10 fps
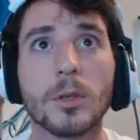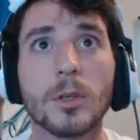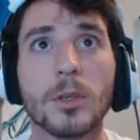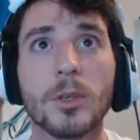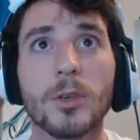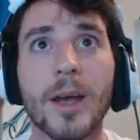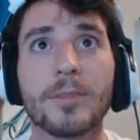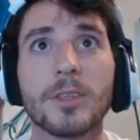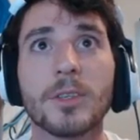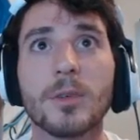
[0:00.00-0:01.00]
you have
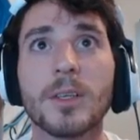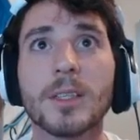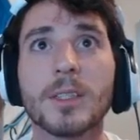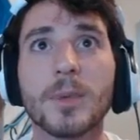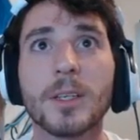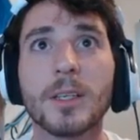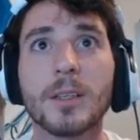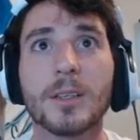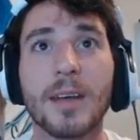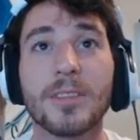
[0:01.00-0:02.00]
to do this? Really?
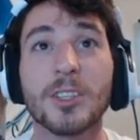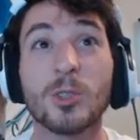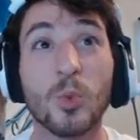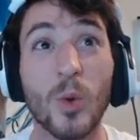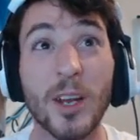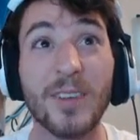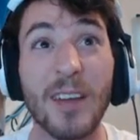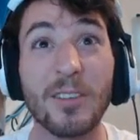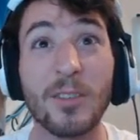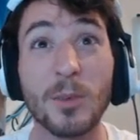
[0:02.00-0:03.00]
I have to shoot 25 of
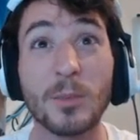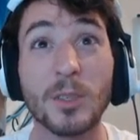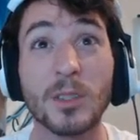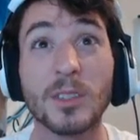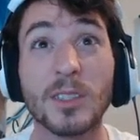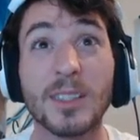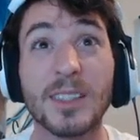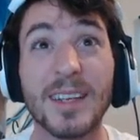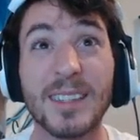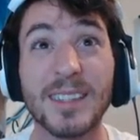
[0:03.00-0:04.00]
them? Is that
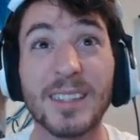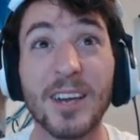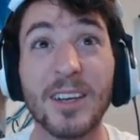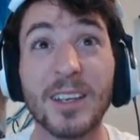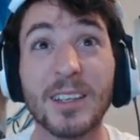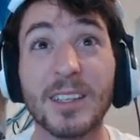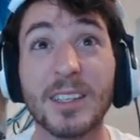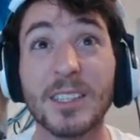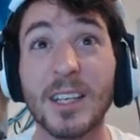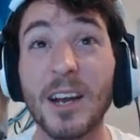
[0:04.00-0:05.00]
necessary?
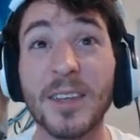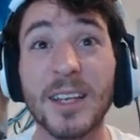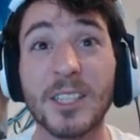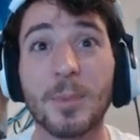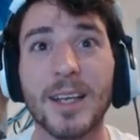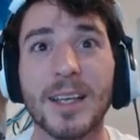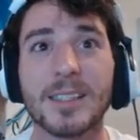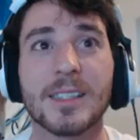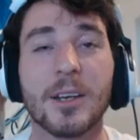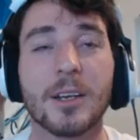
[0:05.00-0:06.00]
I don't think it should be
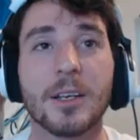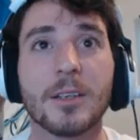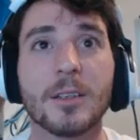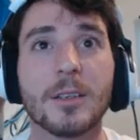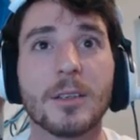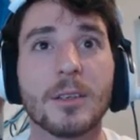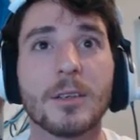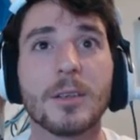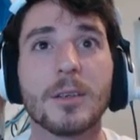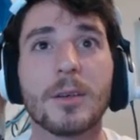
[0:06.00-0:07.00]
necessary.
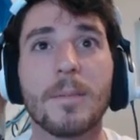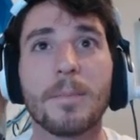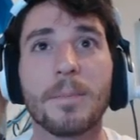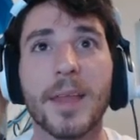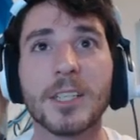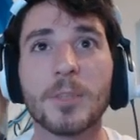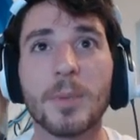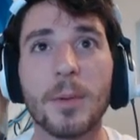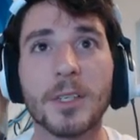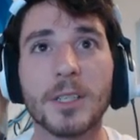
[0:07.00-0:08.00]
I should be
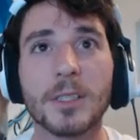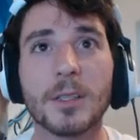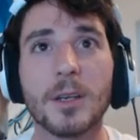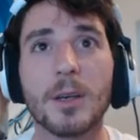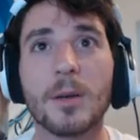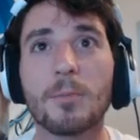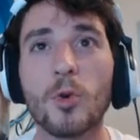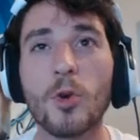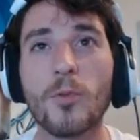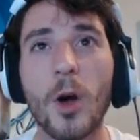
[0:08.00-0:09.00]
able to just
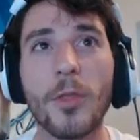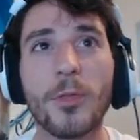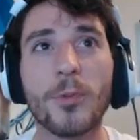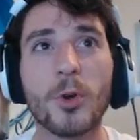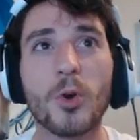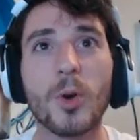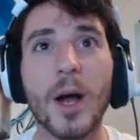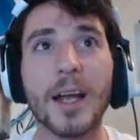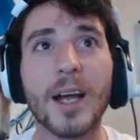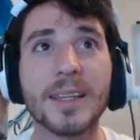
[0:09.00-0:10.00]
move on through. I
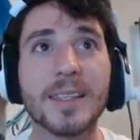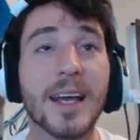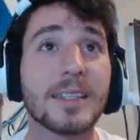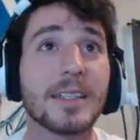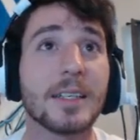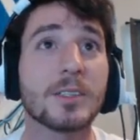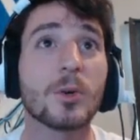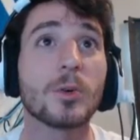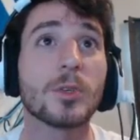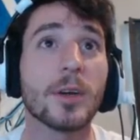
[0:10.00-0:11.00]
got the idea.
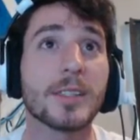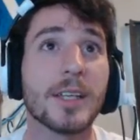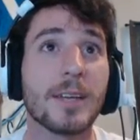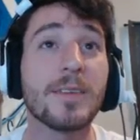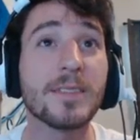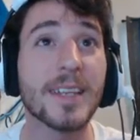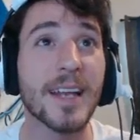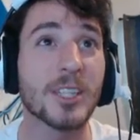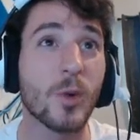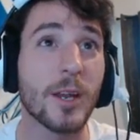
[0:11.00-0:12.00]
Total targets hit 15 out of
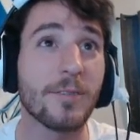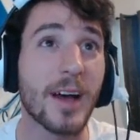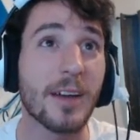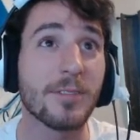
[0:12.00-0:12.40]
25.